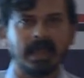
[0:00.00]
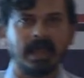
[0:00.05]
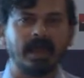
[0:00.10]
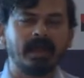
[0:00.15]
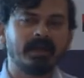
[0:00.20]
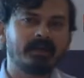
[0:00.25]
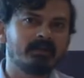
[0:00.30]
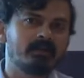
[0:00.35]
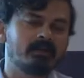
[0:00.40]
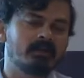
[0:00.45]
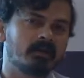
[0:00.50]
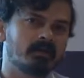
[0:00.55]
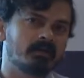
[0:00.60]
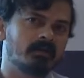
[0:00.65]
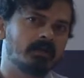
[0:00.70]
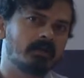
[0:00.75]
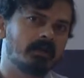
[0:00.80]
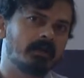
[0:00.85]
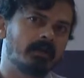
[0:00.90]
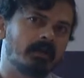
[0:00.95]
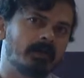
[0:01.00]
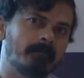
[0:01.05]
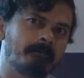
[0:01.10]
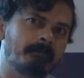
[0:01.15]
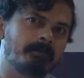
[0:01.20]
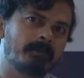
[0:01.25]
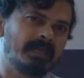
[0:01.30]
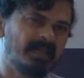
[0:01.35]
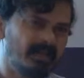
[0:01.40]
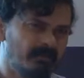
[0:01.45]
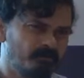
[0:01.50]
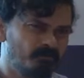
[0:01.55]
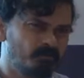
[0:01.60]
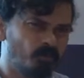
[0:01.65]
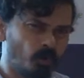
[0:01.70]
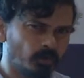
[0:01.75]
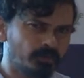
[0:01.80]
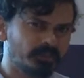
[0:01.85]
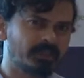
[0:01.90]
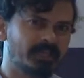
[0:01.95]
And um, in
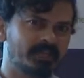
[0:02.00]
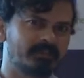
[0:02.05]
most